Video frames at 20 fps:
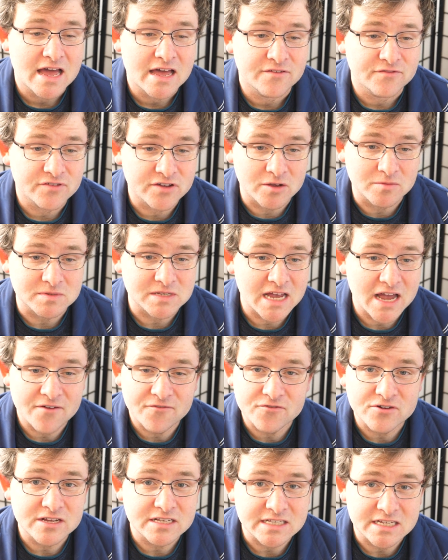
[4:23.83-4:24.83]
films
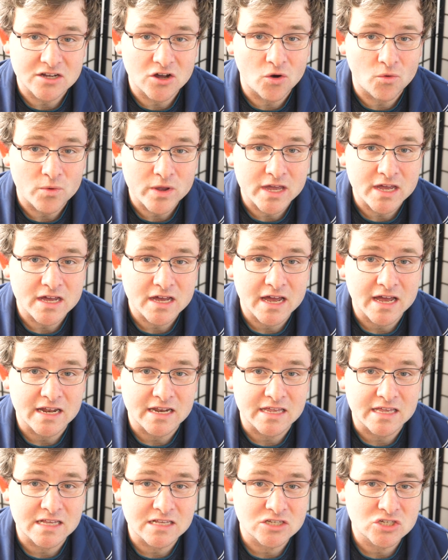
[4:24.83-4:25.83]
every single week,
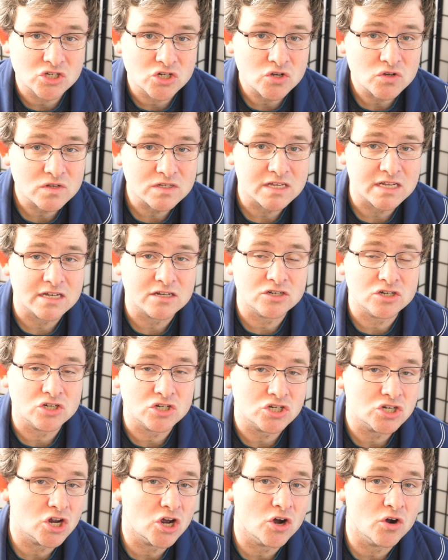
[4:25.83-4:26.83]
and he's choosing to
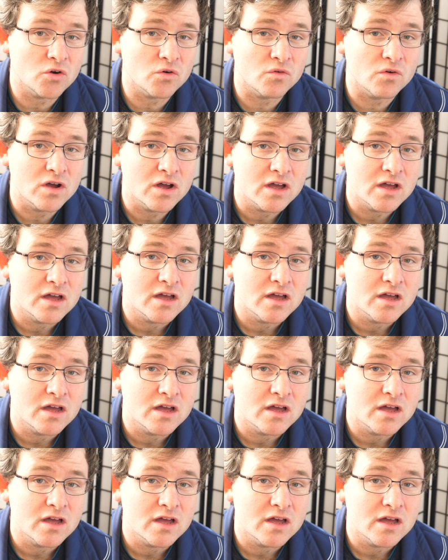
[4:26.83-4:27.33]
show